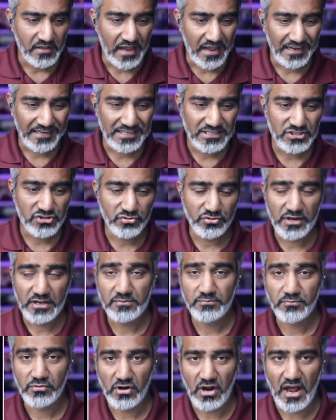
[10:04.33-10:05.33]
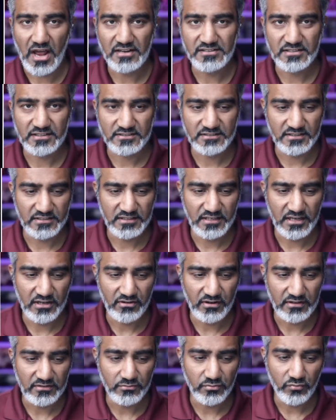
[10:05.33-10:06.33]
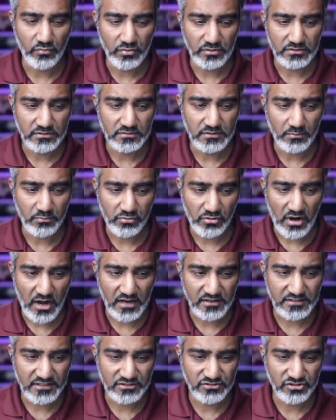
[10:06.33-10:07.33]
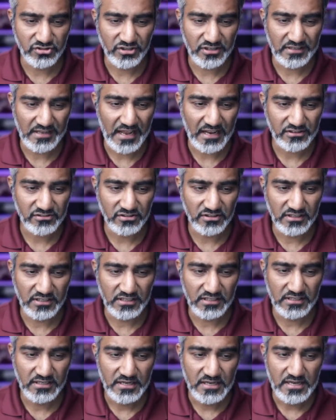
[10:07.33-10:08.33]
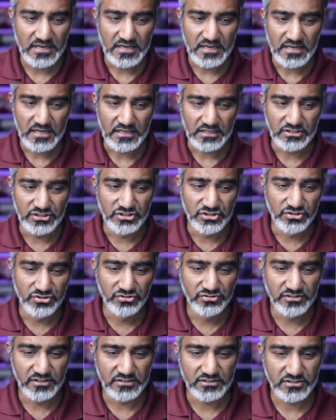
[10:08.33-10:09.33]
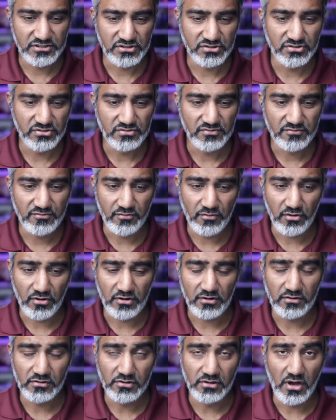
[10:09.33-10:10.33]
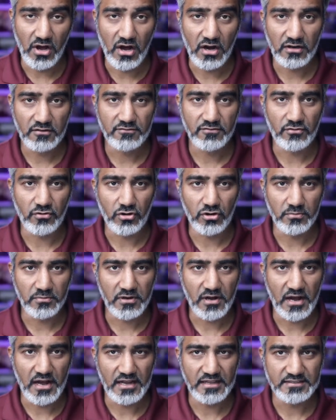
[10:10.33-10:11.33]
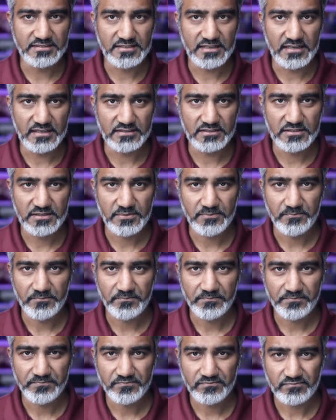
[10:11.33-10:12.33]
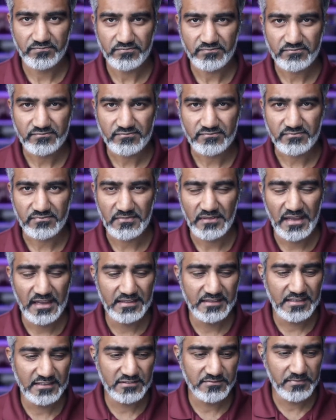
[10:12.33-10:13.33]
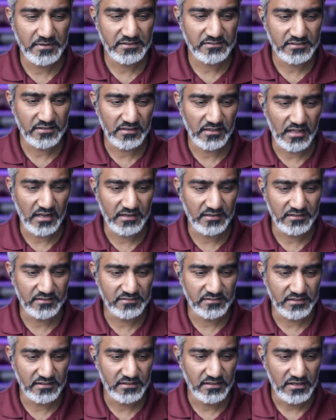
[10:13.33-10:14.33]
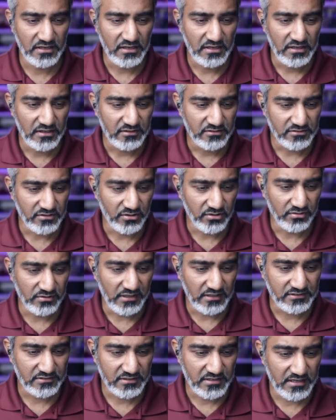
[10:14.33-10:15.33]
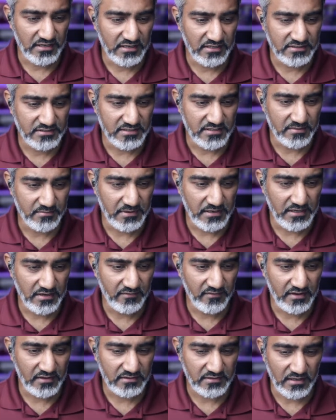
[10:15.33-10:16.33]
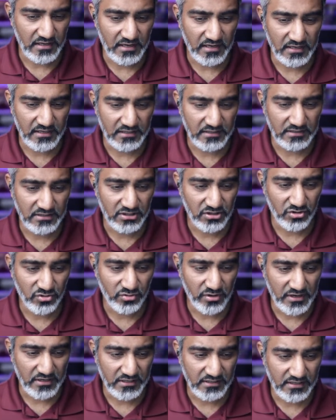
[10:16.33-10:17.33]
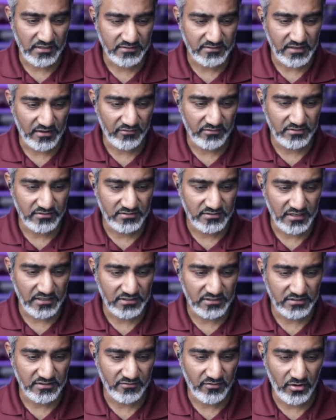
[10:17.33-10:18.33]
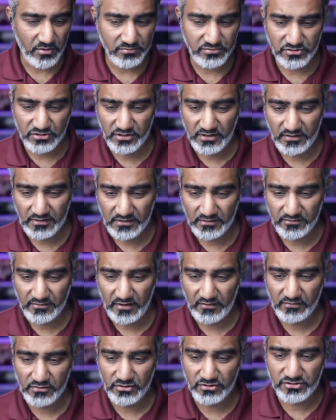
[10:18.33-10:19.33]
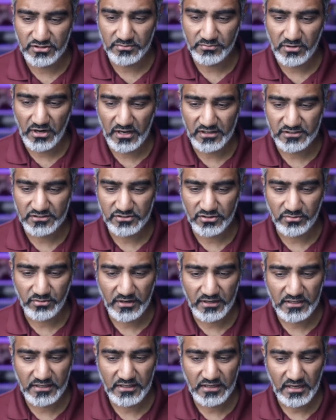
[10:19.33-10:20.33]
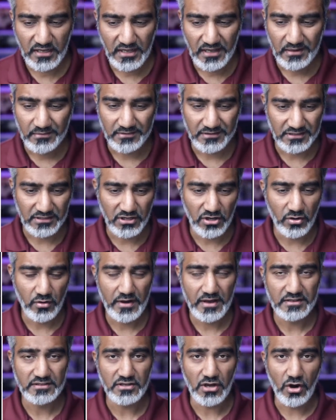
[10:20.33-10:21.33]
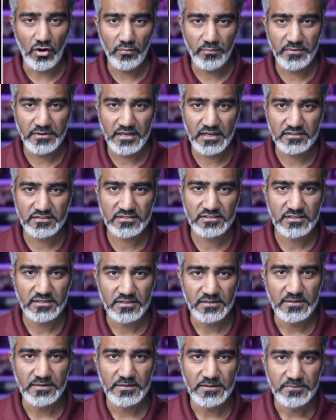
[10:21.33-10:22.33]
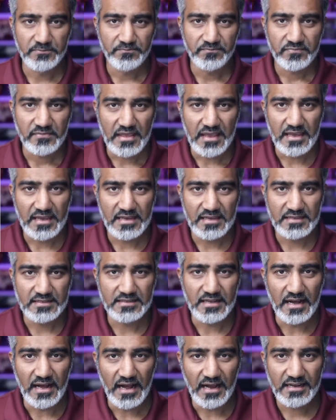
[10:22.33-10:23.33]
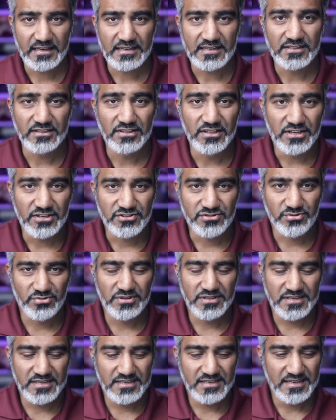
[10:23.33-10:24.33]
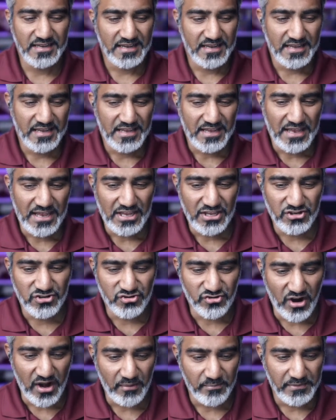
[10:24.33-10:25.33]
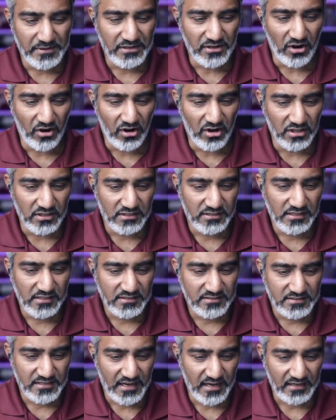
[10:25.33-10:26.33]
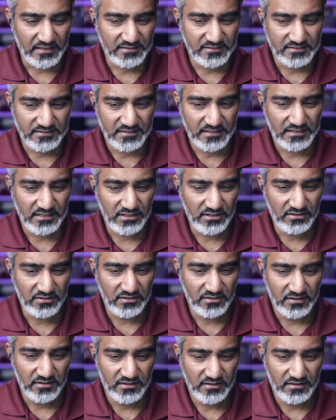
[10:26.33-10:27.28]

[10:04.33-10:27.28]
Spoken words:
I can create projects in here, and with the projects you can actually use it for long form content, and this makes it a lot easy. So let's get into the meat of it. I created the 7 stages of home studio evolution project already. I'm going to go ahead and open it, and I can literally drop in all of the text here.